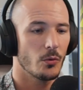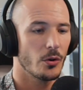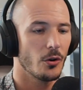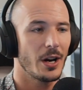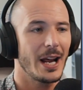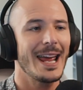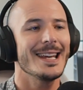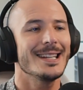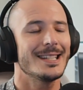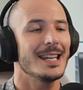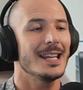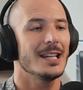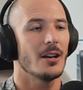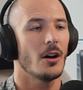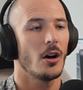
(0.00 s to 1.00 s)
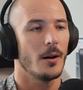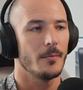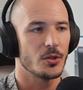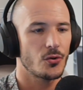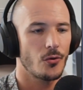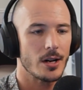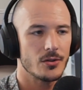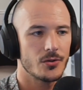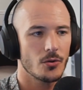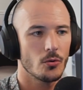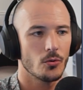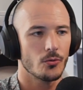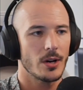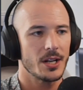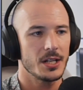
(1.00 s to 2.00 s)
We're on 18 armor shreds
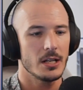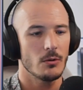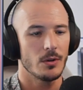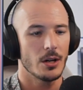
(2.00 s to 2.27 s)
already.